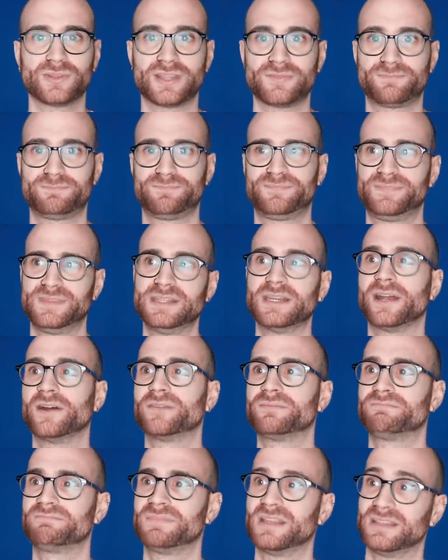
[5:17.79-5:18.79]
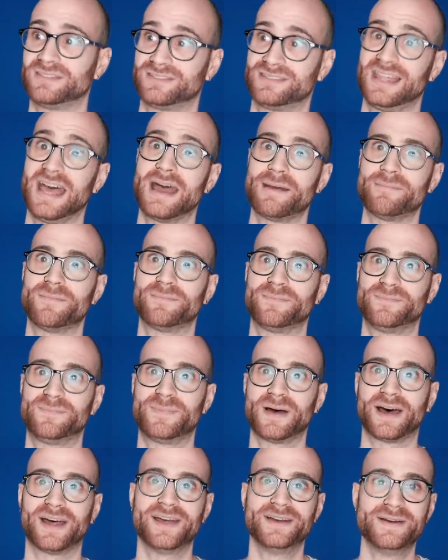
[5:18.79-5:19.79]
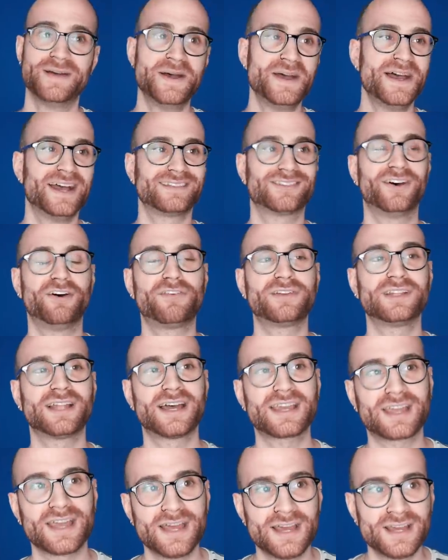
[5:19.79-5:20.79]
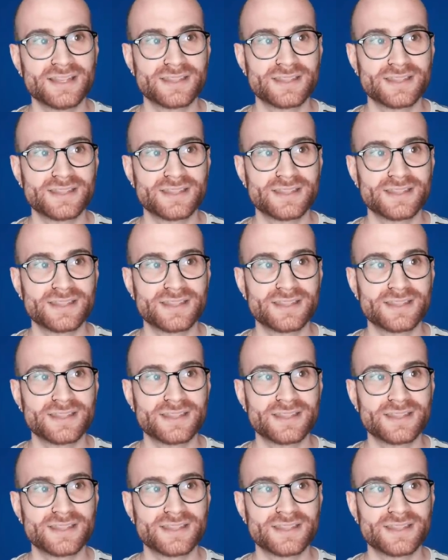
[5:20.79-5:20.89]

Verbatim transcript: They, you know, it's them, but it's not even like